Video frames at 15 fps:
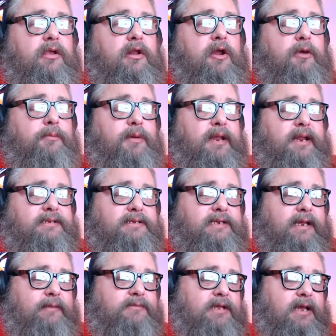But it
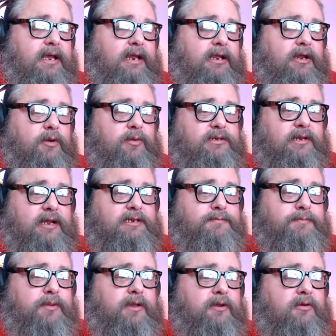seems like, with today's
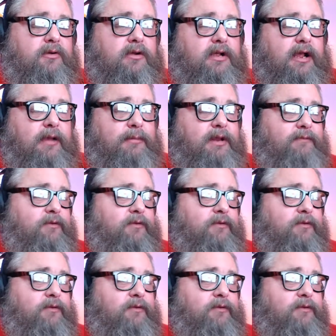political climate,